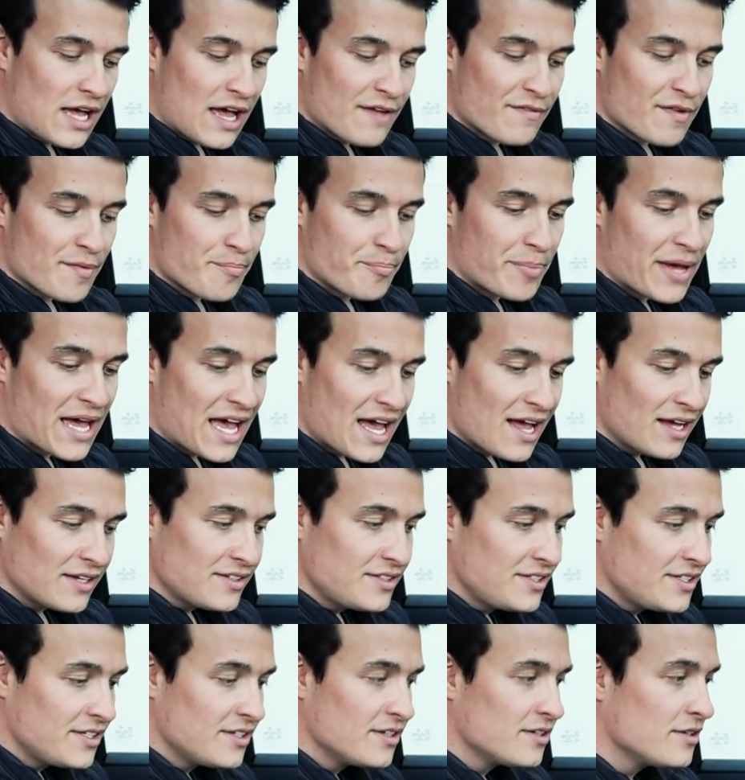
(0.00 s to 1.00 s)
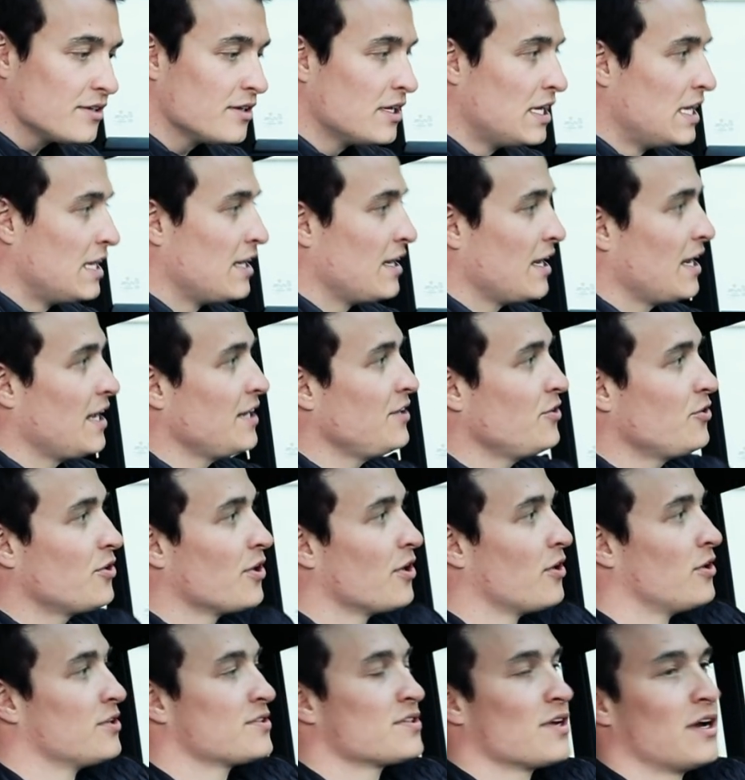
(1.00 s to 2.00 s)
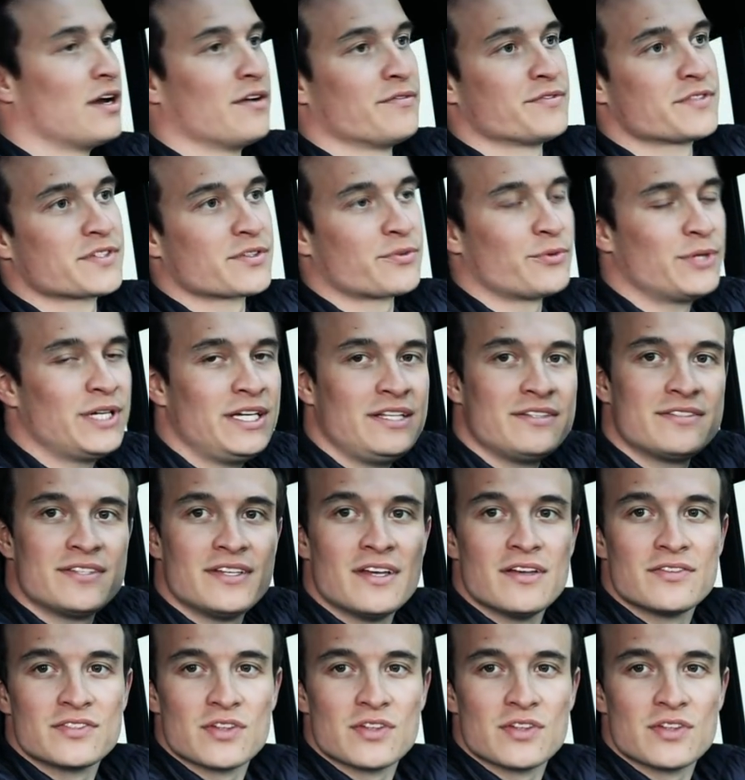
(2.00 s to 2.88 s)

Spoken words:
have a pad here, and you can also have screens here.